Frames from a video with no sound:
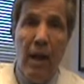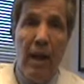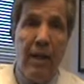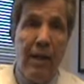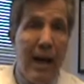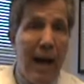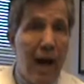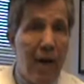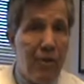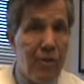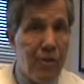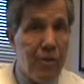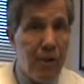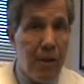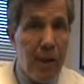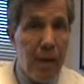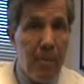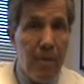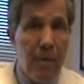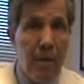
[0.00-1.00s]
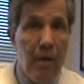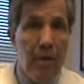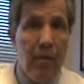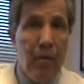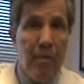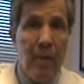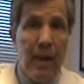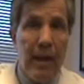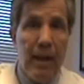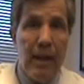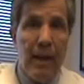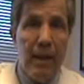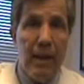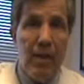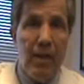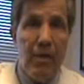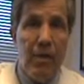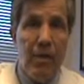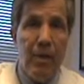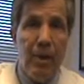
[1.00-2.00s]
thousands of them, for many
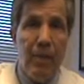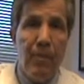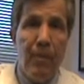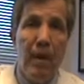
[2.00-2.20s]
years.